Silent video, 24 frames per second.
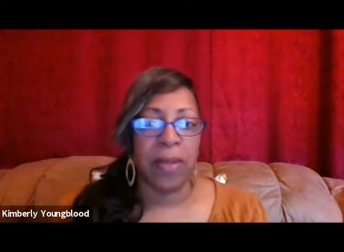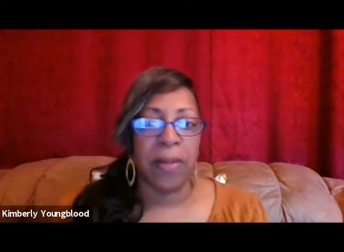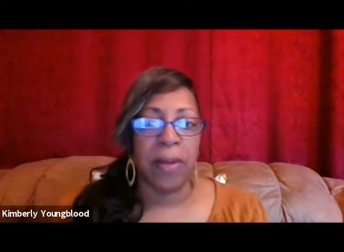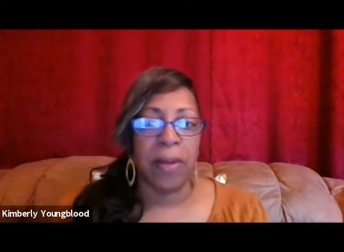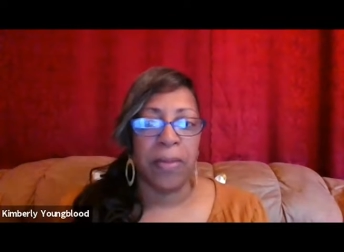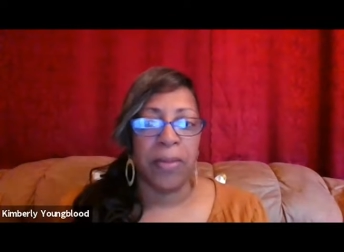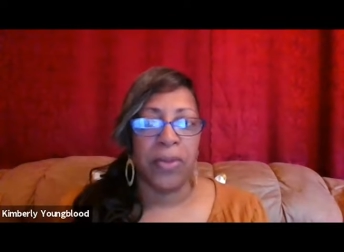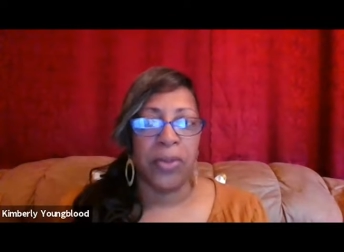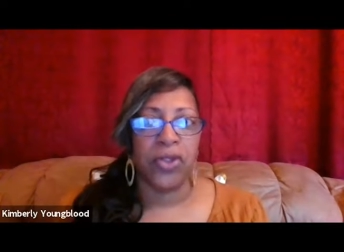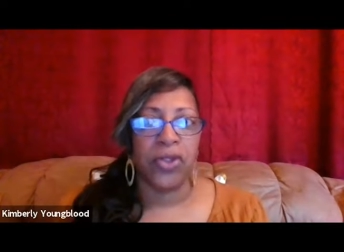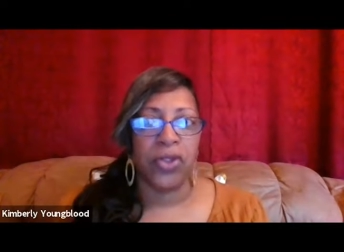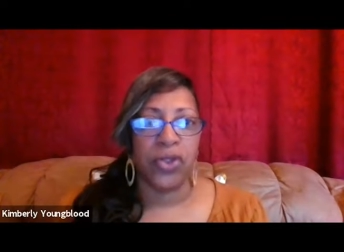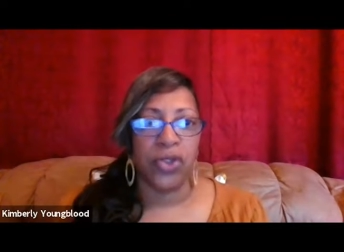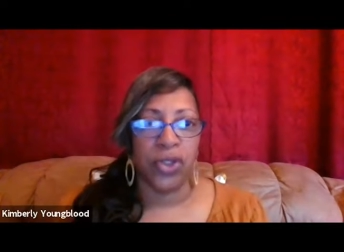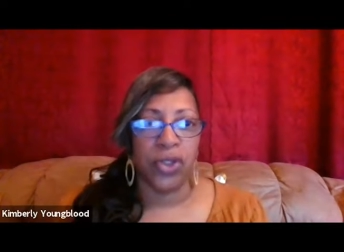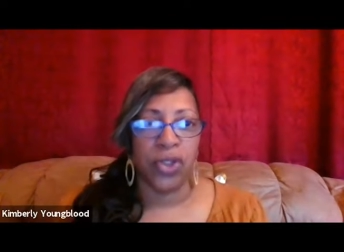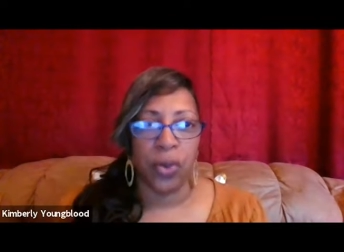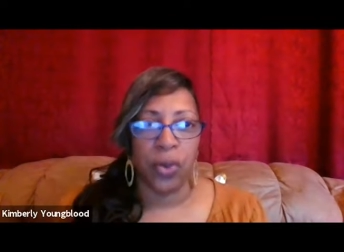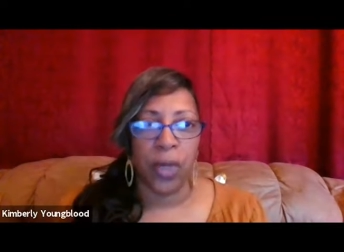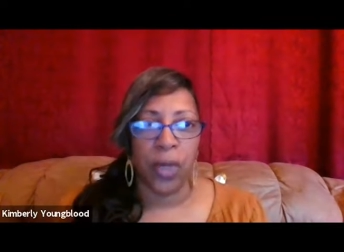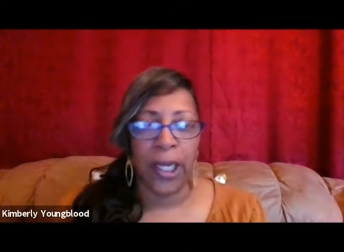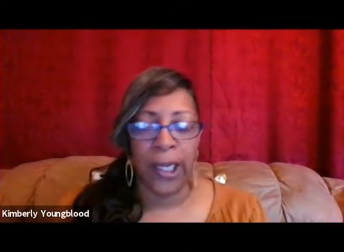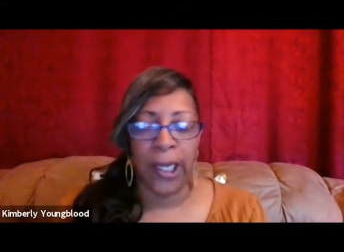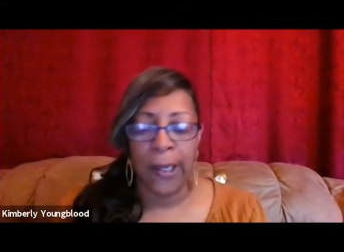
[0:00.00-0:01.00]
members are
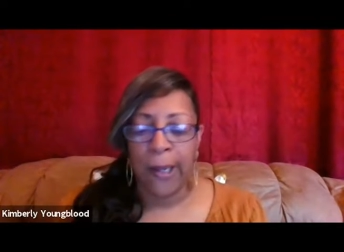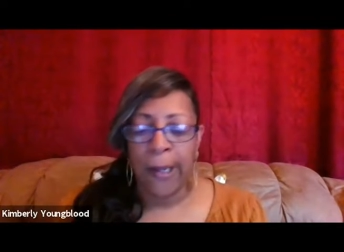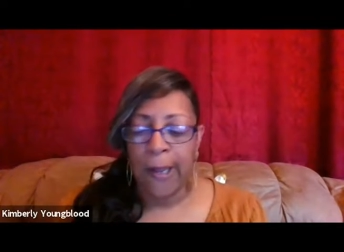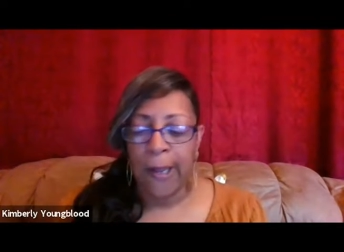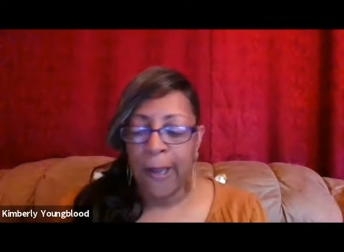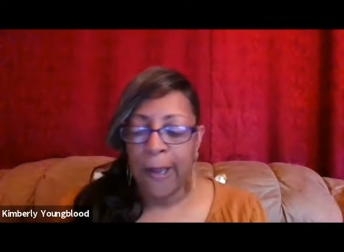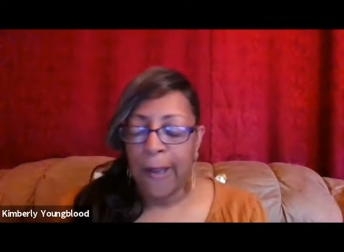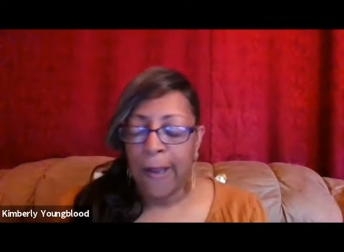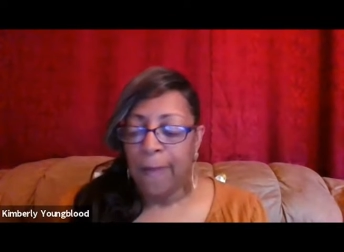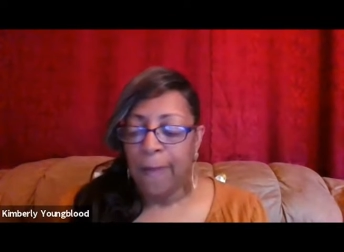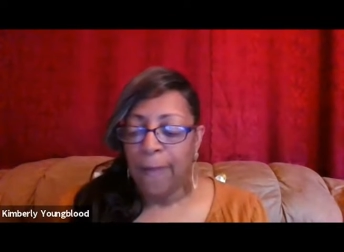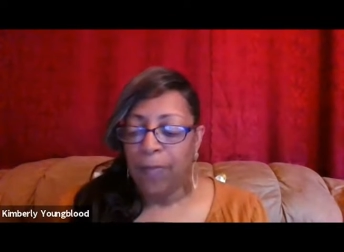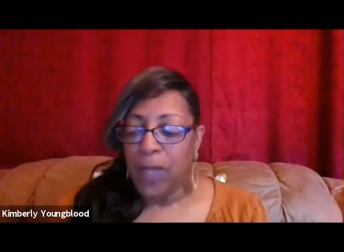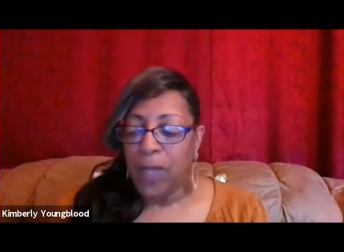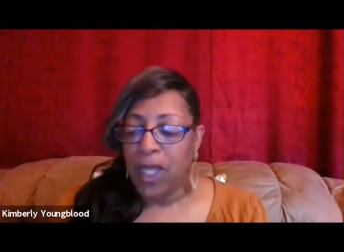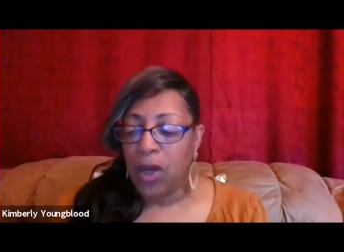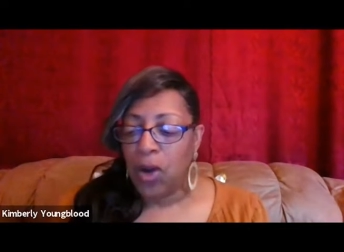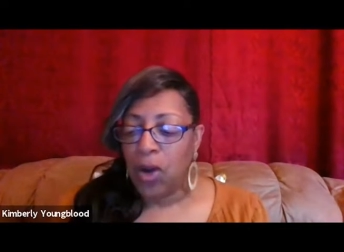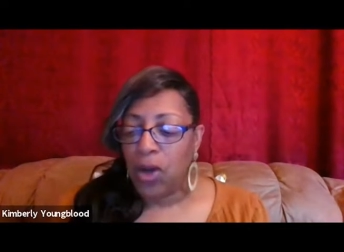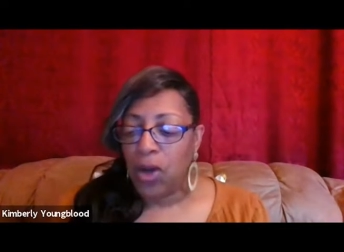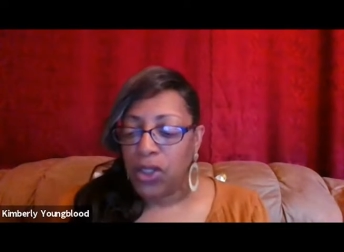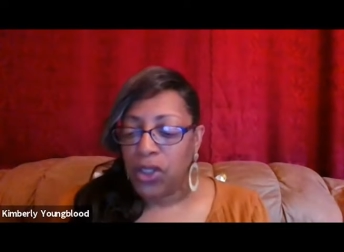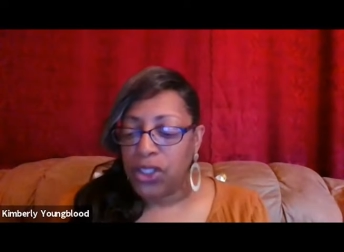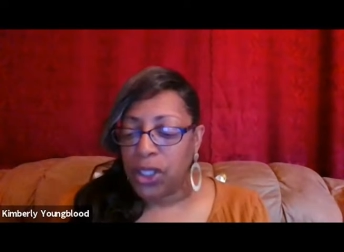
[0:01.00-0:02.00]
doing. And
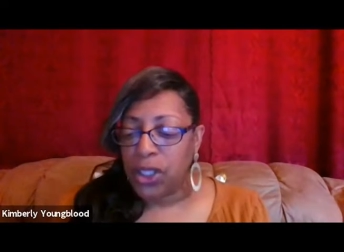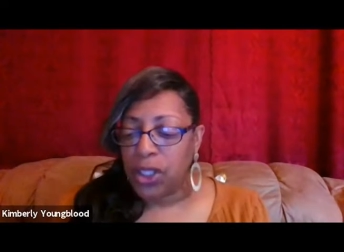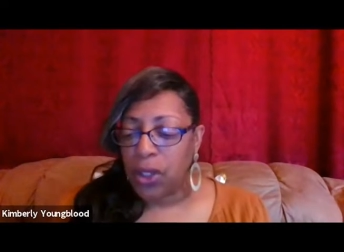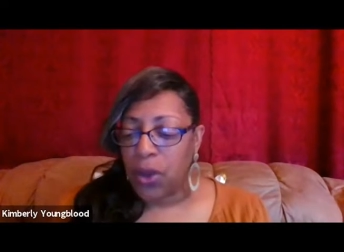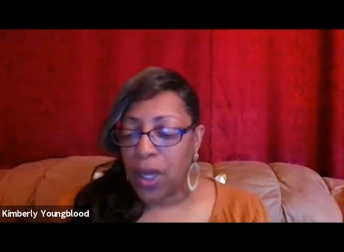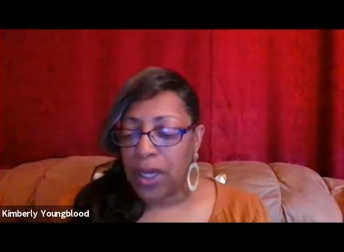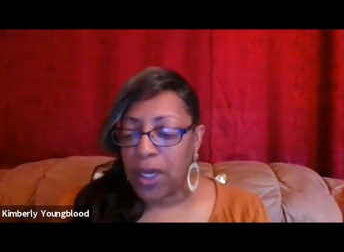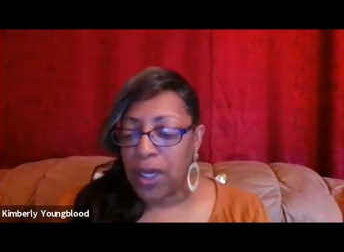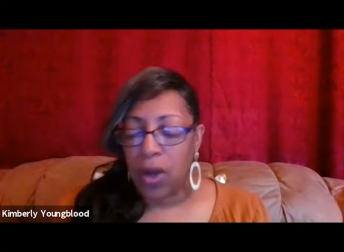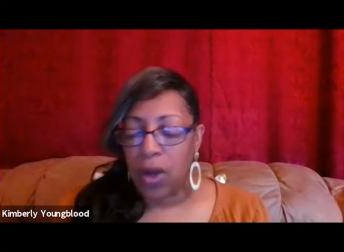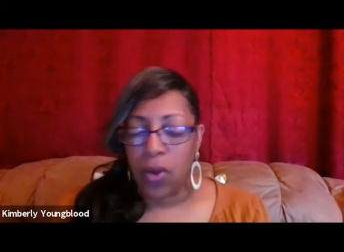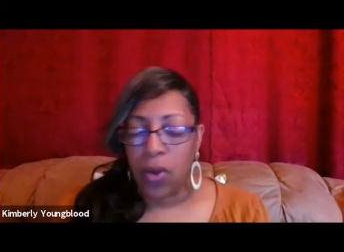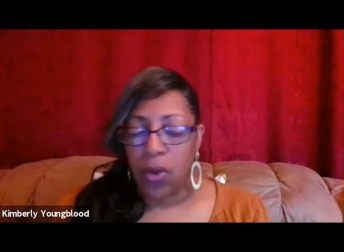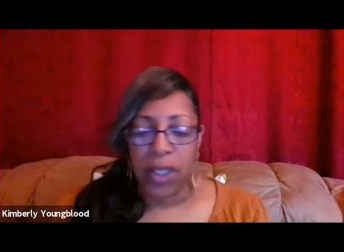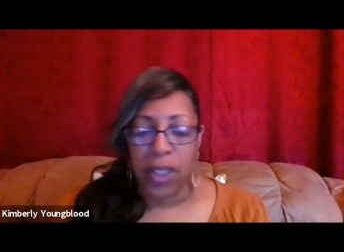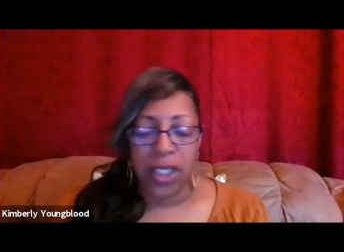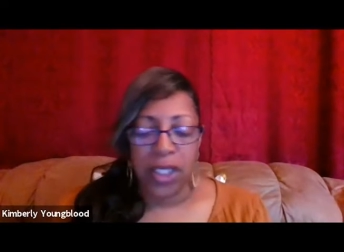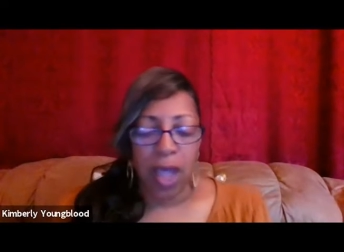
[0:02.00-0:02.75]
also, I know we